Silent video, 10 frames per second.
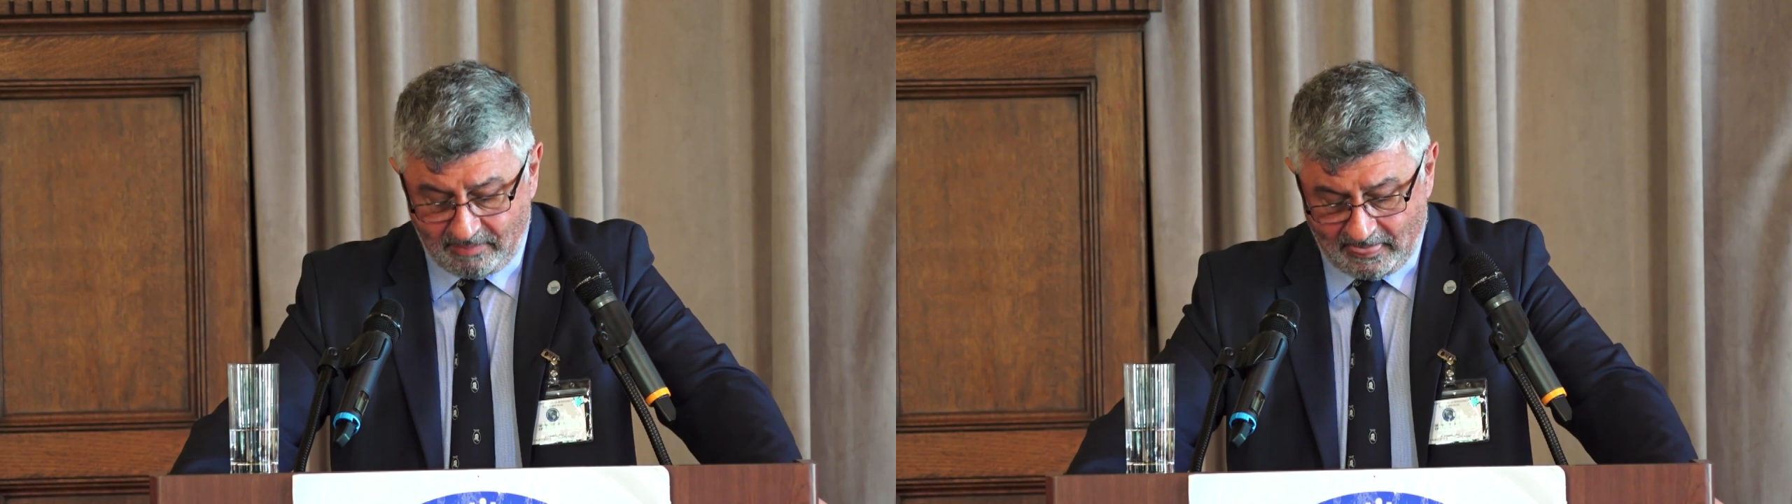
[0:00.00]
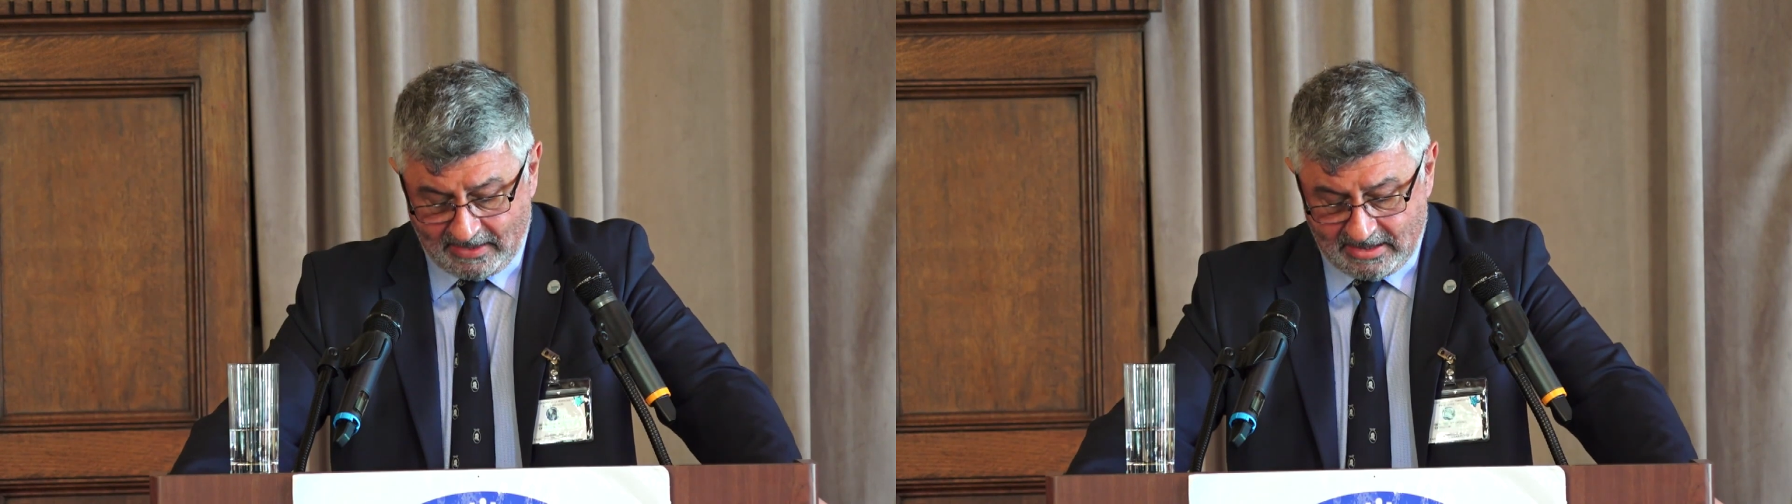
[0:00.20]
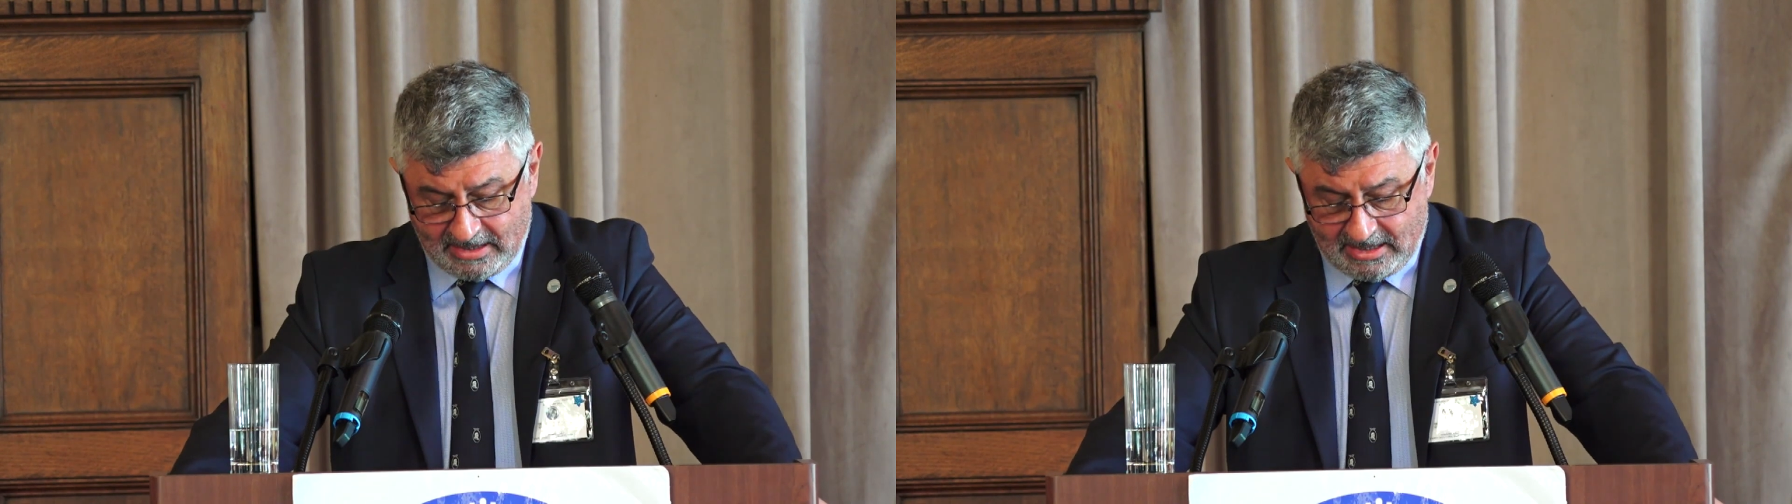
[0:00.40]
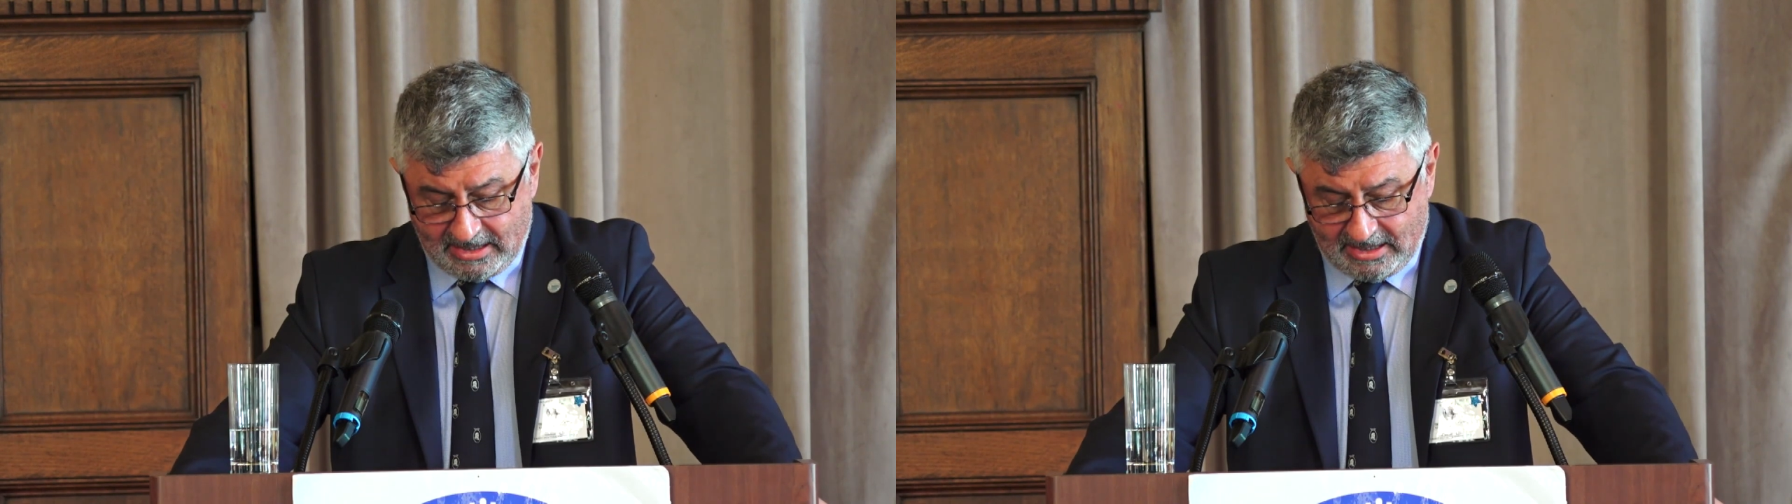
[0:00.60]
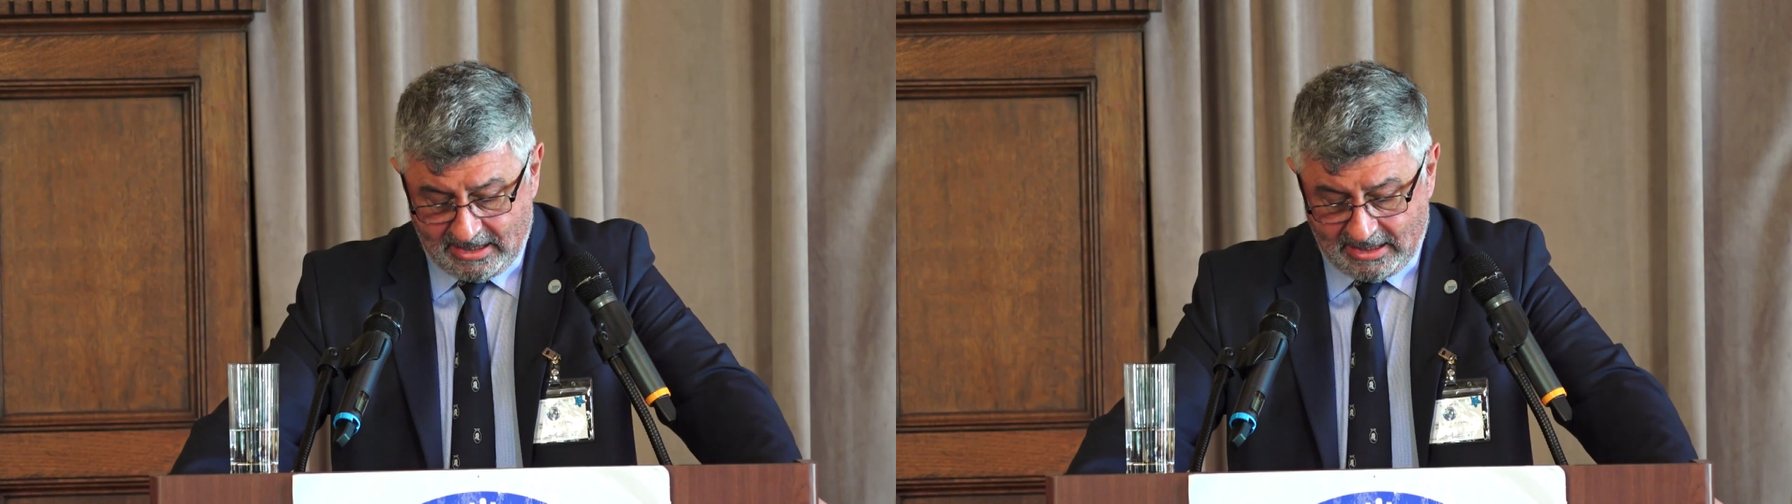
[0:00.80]

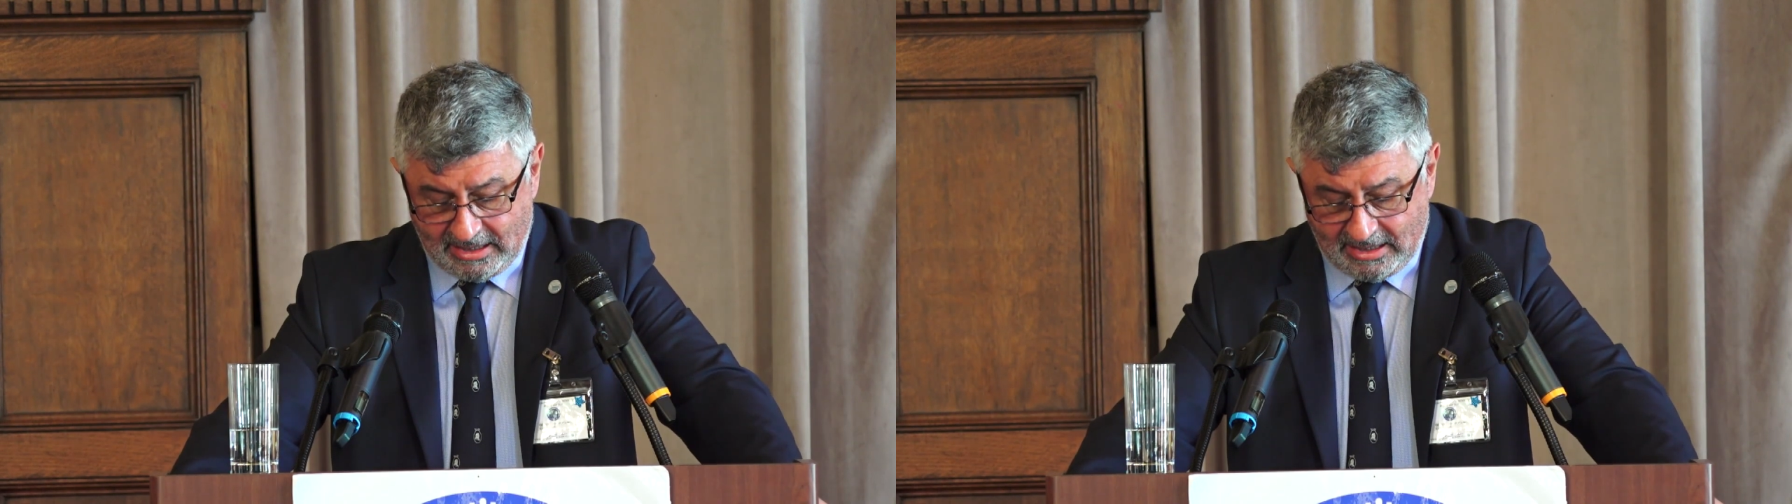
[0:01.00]
justice.